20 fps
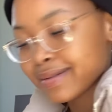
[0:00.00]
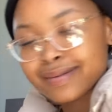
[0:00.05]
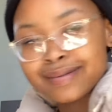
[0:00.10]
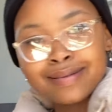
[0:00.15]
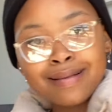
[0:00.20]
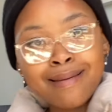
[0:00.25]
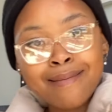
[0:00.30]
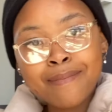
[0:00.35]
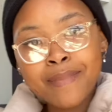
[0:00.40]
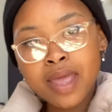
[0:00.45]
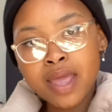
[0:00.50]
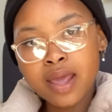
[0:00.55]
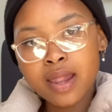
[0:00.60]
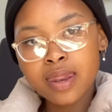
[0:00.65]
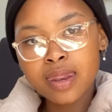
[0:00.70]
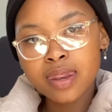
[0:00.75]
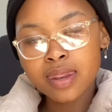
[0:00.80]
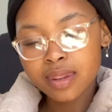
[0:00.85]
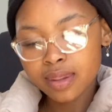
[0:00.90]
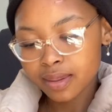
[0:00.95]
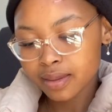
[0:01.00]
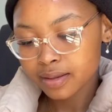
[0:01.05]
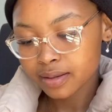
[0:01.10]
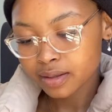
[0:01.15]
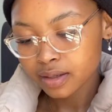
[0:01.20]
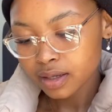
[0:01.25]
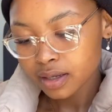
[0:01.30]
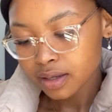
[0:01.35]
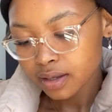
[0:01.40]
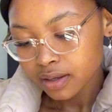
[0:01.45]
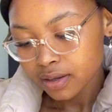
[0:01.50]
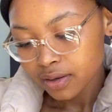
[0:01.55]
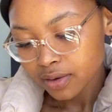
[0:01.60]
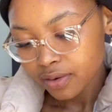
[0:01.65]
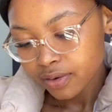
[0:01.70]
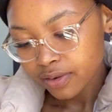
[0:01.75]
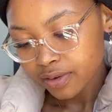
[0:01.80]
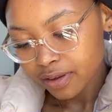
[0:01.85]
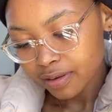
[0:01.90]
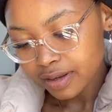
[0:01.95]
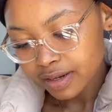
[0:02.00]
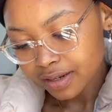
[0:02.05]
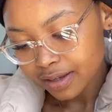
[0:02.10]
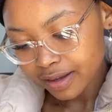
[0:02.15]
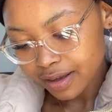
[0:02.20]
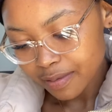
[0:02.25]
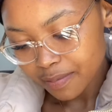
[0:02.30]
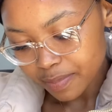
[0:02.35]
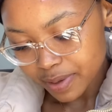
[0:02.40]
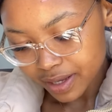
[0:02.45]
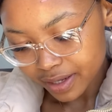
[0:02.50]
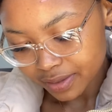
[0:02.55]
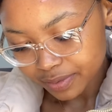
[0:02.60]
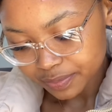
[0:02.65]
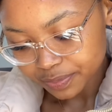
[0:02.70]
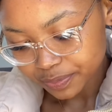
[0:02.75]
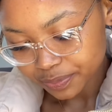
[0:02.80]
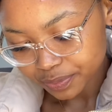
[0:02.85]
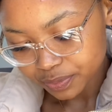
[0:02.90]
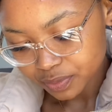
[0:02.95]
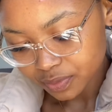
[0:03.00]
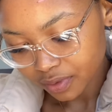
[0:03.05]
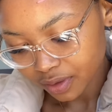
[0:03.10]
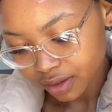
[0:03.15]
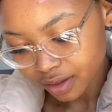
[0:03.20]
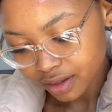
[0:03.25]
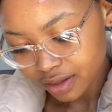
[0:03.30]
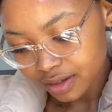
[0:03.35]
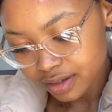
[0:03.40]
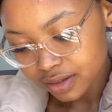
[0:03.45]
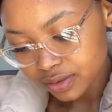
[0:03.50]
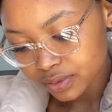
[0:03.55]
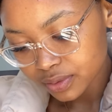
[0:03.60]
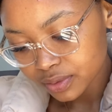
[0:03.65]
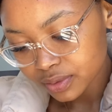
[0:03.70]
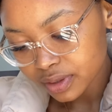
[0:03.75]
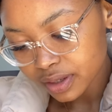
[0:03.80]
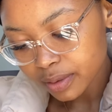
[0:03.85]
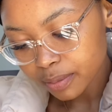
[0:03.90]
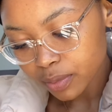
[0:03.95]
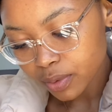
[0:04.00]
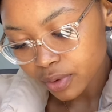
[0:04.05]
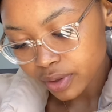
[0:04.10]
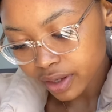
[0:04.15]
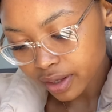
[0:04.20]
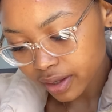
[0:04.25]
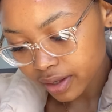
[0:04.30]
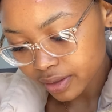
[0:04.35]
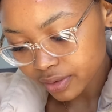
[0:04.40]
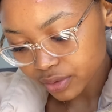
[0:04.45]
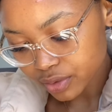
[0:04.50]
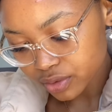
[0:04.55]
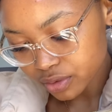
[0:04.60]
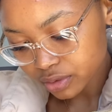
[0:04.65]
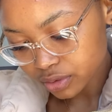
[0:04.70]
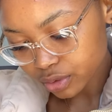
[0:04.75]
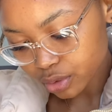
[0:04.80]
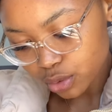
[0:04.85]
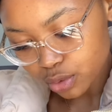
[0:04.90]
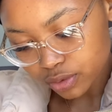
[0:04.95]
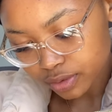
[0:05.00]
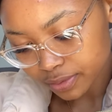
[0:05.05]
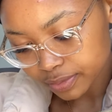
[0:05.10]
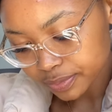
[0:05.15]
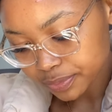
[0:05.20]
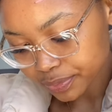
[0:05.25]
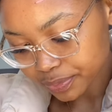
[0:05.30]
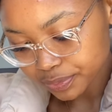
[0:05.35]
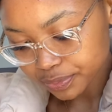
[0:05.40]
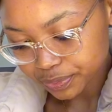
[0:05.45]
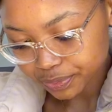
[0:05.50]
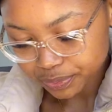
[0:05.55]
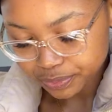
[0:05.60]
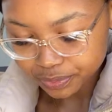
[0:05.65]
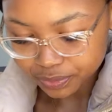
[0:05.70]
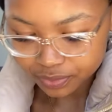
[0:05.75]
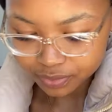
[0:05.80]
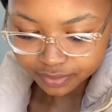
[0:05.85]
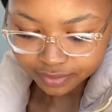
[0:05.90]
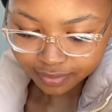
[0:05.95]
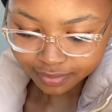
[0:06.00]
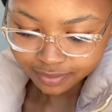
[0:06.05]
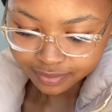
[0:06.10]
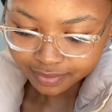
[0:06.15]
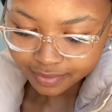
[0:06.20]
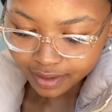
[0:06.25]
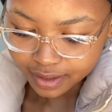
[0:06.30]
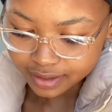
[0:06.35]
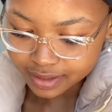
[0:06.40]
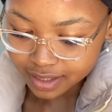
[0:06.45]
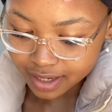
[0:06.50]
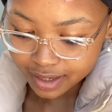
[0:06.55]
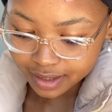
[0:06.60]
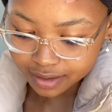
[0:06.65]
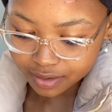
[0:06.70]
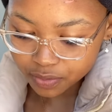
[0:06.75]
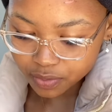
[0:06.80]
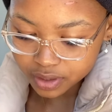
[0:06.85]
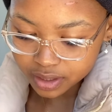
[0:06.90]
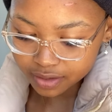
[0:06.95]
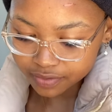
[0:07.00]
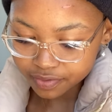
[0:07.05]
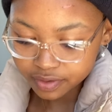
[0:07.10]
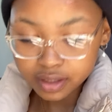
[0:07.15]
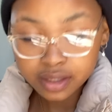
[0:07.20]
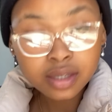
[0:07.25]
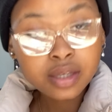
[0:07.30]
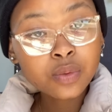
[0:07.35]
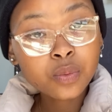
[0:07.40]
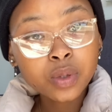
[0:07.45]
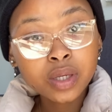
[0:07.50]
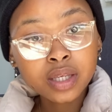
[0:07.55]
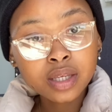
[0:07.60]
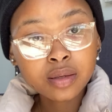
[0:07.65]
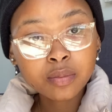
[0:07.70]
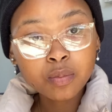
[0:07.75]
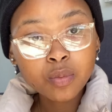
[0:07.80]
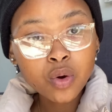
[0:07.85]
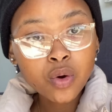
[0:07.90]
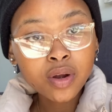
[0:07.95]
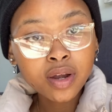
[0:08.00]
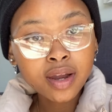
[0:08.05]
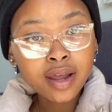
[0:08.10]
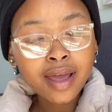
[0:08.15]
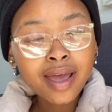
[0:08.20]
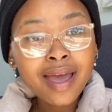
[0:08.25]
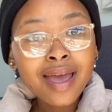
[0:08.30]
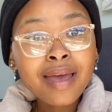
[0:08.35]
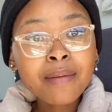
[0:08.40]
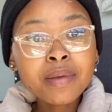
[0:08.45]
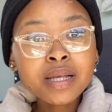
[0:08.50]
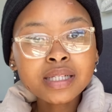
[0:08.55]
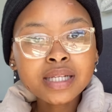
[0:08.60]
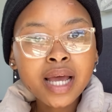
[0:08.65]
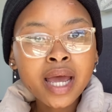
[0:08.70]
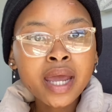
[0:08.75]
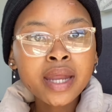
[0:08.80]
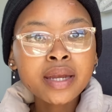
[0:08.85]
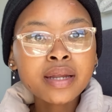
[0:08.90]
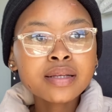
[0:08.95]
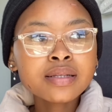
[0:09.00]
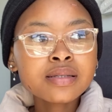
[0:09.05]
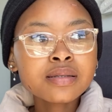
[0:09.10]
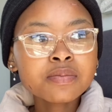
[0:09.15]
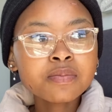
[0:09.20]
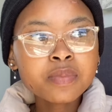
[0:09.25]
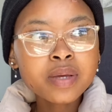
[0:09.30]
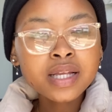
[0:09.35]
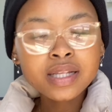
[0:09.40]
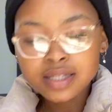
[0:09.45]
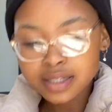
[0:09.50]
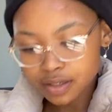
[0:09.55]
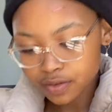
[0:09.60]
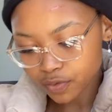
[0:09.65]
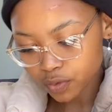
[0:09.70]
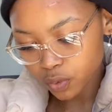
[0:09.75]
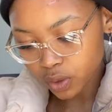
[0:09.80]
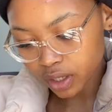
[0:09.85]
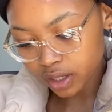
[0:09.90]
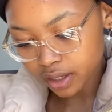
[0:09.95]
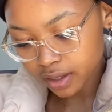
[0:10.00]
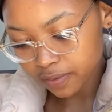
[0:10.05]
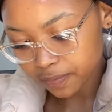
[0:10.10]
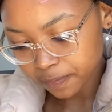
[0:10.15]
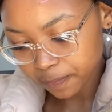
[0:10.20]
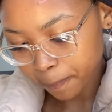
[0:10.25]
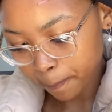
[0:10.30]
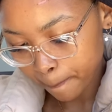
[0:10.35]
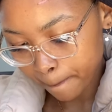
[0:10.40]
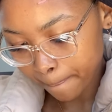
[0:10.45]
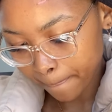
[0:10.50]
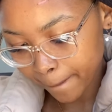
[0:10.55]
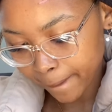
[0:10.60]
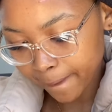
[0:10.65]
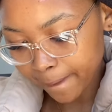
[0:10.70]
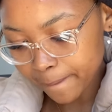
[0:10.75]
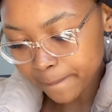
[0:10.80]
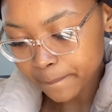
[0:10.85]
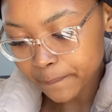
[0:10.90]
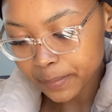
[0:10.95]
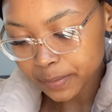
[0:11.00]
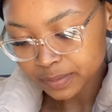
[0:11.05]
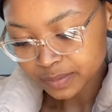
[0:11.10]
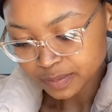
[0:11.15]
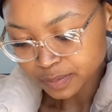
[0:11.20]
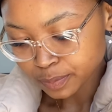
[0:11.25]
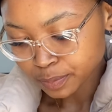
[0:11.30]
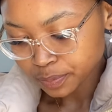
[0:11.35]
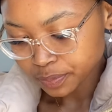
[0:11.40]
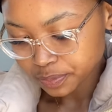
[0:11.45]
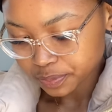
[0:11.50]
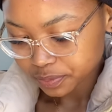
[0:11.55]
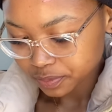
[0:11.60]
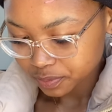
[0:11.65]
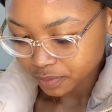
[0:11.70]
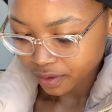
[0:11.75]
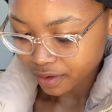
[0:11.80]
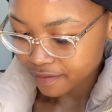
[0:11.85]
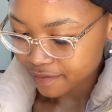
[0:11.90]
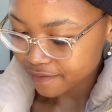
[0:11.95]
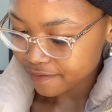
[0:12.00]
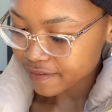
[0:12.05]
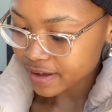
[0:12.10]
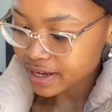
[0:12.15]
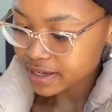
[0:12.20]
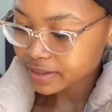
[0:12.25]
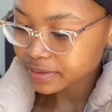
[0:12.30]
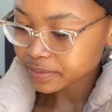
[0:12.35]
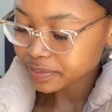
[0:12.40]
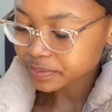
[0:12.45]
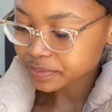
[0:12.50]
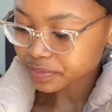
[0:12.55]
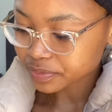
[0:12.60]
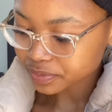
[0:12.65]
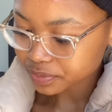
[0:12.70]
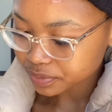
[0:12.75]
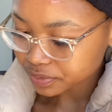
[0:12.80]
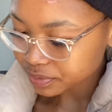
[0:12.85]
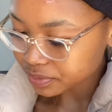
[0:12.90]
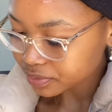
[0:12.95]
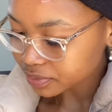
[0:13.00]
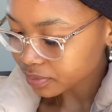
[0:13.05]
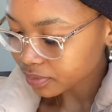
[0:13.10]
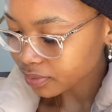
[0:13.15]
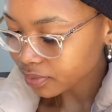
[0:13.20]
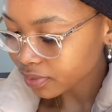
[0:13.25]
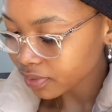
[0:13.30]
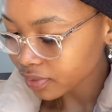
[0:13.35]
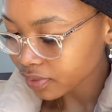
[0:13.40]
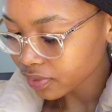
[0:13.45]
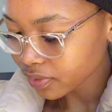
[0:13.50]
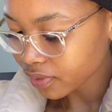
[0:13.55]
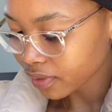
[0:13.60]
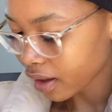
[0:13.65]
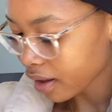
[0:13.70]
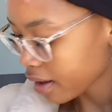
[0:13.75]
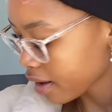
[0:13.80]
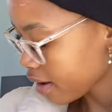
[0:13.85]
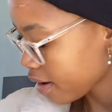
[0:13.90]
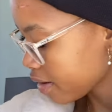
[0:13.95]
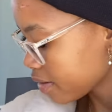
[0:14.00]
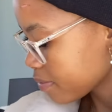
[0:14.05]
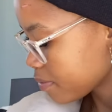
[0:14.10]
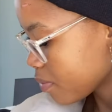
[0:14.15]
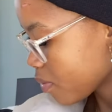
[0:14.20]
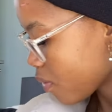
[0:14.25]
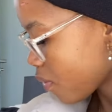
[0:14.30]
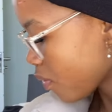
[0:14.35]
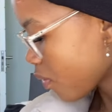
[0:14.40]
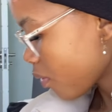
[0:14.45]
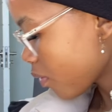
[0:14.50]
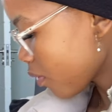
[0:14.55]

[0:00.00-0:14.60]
seven. Yeah, the company. Uremo Henton. Thank you, big. You will keep on. It is an expensive way. Okay? Fine. I go.